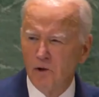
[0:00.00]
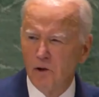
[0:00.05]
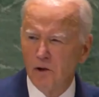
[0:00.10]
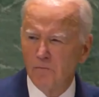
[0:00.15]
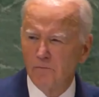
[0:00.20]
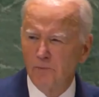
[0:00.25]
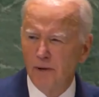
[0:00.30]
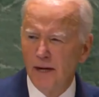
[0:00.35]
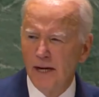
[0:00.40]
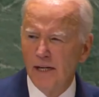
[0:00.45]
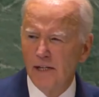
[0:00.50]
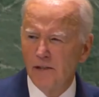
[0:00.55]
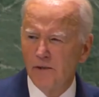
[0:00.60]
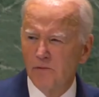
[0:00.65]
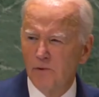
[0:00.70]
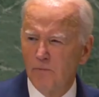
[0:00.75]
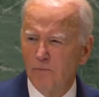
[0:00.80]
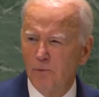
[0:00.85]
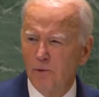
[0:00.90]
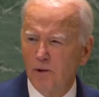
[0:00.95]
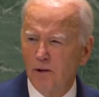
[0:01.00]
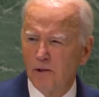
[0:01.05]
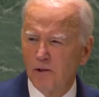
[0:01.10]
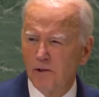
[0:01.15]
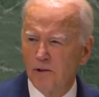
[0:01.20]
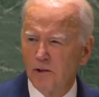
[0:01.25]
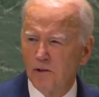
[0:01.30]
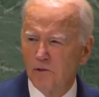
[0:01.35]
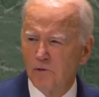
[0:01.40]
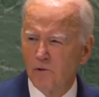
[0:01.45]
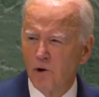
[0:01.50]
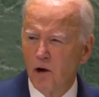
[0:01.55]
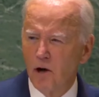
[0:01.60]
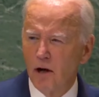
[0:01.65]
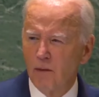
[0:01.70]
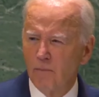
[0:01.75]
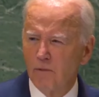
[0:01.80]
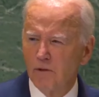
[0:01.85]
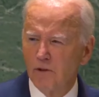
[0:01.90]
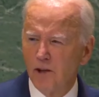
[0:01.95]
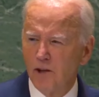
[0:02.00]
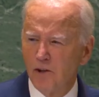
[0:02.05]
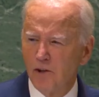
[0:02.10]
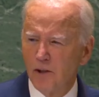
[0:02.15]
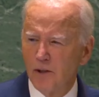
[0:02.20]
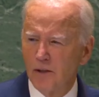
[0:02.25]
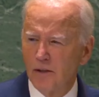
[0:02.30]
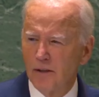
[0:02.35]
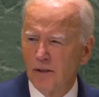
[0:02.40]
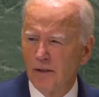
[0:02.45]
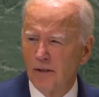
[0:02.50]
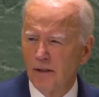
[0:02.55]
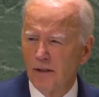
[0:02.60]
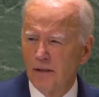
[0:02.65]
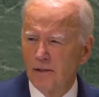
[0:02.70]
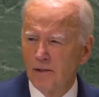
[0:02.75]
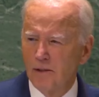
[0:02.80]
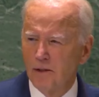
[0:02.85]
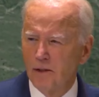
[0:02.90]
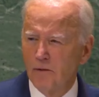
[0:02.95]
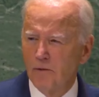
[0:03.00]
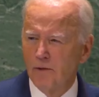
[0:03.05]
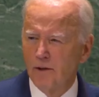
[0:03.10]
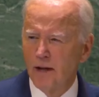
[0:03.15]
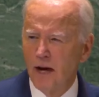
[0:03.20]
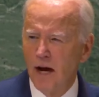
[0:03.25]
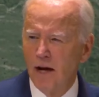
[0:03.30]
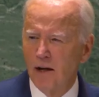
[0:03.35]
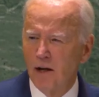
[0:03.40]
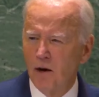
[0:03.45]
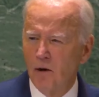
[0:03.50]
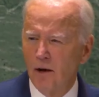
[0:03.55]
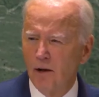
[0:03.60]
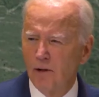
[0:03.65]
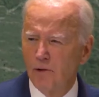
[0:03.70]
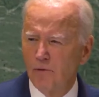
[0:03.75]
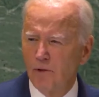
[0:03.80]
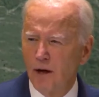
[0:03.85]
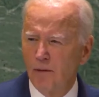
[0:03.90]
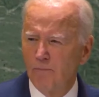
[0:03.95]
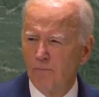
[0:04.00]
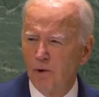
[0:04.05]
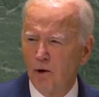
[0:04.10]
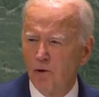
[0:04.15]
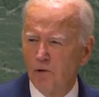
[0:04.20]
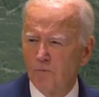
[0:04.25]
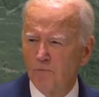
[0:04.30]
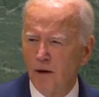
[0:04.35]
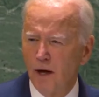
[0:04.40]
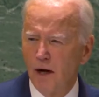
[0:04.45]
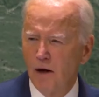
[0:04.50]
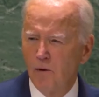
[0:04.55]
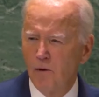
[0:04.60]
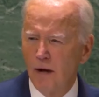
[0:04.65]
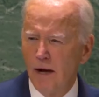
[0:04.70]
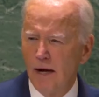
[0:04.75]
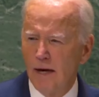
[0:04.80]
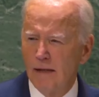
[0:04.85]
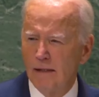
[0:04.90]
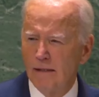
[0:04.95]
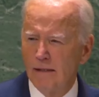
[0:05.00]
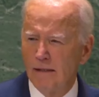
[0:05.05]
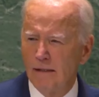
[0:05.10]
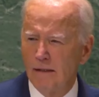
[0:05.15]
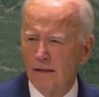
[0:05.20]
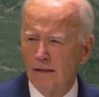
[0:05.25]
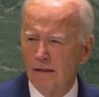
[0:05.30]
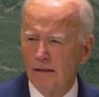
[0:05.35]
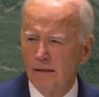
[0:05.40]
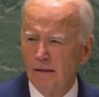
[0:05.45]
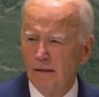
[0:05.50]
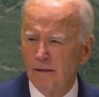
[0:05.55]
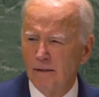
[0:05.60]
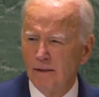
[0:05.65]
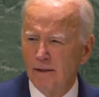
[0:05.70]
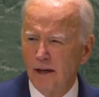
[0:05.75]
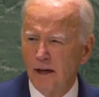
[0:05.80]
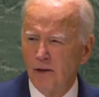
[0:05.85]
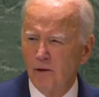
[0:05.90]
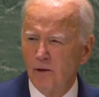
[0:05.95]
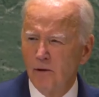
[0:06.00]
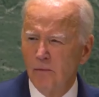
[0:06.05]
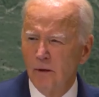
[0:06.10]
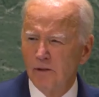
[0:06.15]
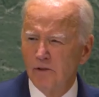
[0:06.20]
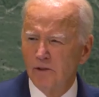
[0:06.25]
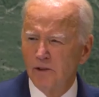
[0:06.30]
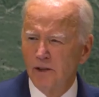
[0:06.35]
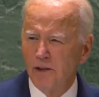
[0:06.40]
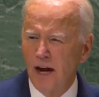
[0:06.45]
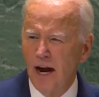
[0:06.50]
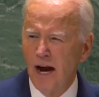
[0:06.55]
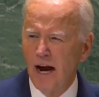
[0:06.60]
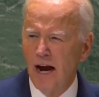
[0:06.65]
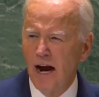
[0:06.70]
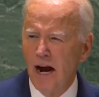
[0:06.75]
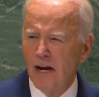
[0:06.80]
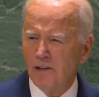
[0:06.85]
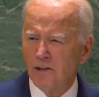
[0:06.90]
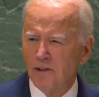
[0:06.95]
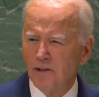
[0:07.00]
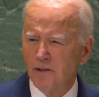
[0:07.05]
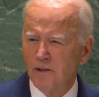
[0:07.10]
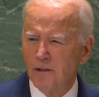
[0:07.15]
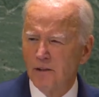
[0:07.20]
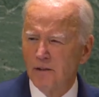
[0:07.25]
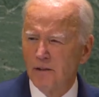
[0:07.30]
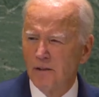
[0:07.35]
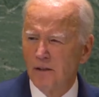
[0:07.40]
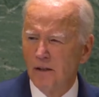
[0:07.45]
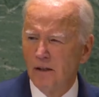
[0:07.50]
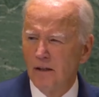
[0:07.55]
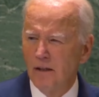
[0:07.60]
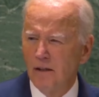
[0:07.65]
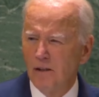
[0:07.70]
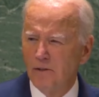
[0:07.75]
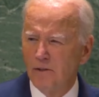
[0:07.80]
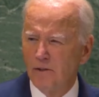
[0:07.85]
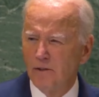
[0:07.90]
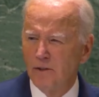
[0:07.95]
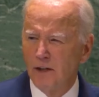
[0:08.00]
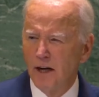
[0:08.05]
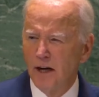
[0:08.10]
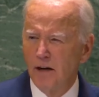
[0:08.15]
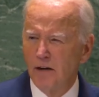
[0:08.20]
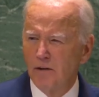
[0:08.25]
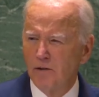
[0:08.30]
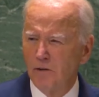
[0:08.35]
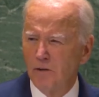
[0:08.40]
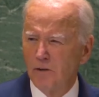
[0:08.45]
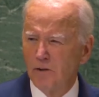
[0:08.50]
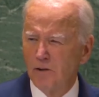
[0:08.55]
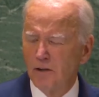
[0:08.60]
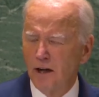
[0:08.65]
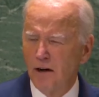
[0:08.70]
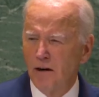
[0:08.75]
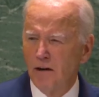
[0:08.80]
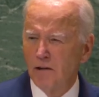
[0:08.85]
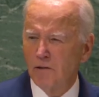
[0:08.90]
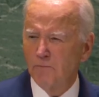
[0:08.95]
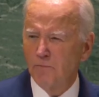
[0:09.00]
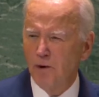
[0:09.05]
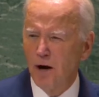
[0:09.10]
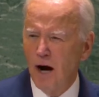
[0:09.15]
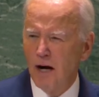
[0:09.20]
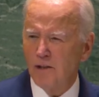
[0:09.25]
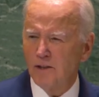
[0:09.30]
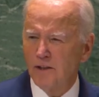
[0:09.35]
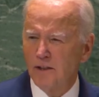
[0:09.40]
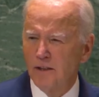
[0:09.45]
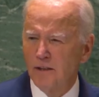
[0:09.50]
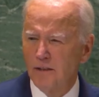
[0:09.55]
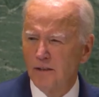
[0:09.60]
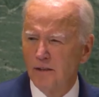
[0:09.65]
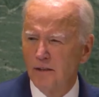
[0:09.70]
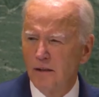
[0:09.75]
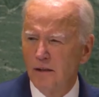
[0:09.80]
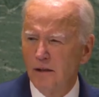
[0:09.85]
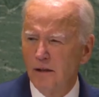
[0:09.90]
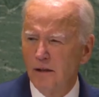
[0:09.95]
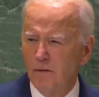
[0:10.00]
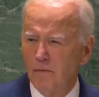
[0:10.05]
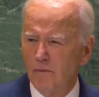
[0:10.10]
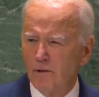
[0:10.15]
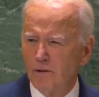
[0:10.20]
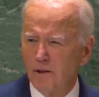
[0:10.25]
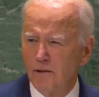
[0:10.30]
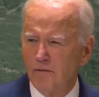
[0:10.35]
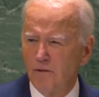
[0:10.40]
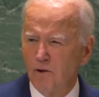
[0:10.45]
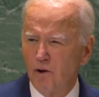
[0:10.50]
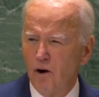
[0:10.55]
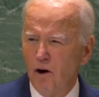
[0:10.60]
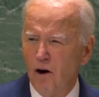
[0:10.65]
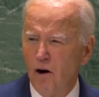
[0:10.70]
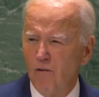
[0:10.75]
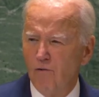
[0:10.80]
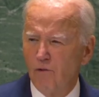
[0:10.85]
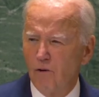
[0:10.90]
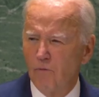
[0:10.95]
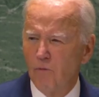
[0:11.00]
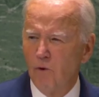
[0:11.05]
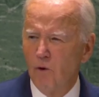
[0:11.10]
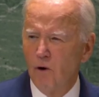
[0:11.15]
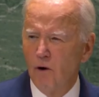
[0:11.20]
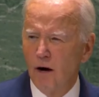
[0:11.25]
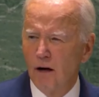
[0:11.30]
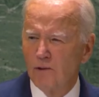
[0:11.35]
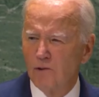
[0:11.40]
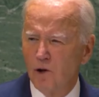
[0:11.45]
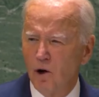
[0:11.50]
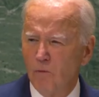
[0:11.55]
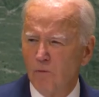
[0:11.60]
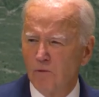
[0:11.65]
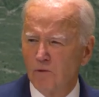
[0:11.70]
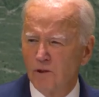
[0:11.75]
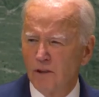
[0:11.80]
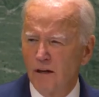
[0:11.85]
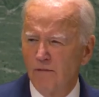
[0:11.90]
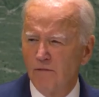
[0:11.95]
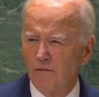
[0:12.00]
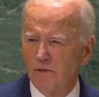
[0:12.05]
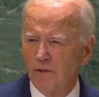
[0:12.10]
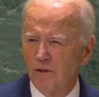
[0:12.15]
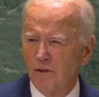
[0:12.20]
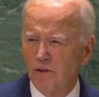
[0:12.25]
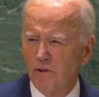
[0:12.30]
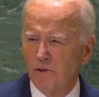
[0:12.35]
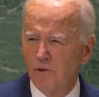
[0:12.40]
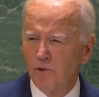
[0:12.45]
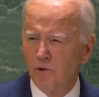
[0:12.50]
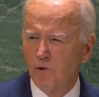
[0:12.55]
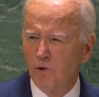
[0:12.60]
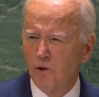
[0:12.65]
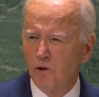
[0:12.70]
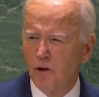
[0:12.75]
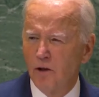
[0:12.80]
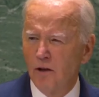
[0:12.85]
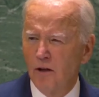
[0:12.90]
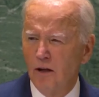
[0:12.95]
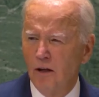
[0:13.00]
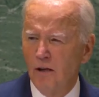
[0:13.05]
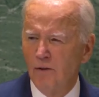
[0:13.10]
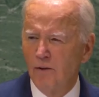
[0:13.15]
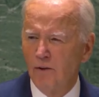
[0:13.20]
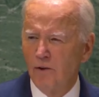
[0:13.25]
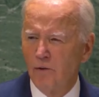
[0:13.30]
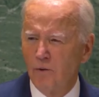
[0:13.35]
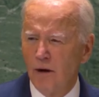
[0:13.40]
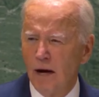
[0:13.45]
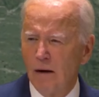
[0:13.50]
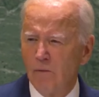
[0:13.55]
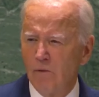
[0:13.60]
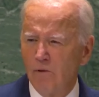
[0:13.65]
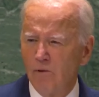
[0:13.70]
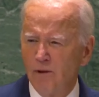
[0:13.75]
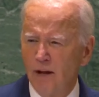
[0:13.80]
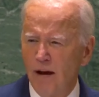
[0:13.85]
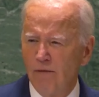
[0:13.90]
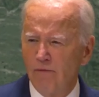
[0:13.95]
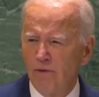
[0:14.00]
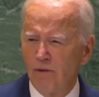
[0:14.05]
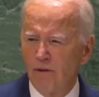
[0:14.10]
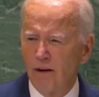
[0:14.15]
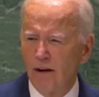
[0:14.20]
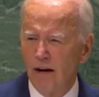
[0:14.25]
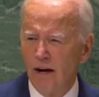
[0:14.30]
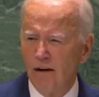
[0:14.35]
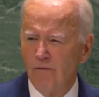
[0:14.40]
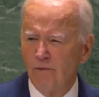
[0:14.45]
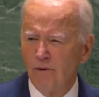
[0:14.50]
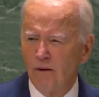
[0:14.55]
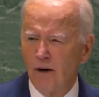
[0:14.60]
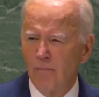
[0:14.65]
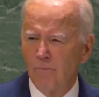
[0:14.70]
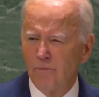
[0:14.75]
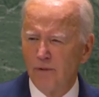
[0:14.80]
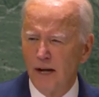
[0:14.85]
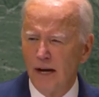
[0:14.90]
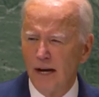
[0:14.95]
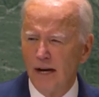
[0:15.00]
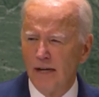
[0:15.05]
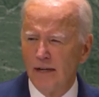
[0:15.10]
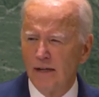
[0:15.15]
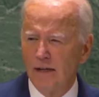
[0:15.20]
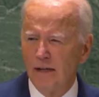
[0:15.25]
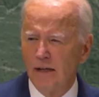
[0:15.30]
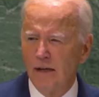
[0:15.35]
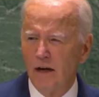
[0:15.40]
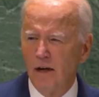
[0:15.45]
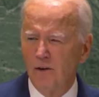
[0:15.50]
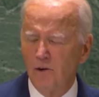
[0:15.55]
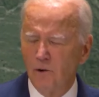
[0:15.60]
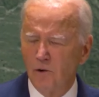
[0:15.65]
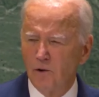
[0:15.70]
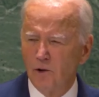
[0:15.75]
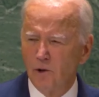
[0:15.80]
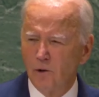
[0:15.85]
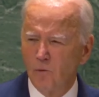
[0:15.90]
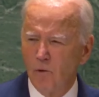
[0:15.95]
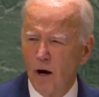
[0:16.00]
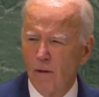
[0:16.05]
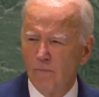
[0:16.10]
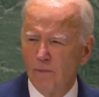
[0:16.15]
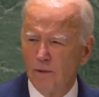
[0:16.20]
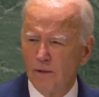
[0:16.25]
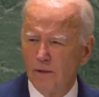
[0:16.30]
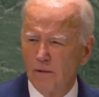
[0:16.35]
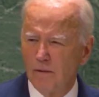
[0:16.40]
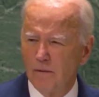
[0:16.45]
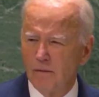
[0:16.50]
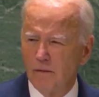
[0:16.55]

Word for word: toward peace will put us in a stronger position to deal with the ongoing threat posed by Iran. Together, we must deny oxygen to its terrorist proxies, which have called for more October 7th and ensure that Iran will never, ever obtain a nuclear weapon.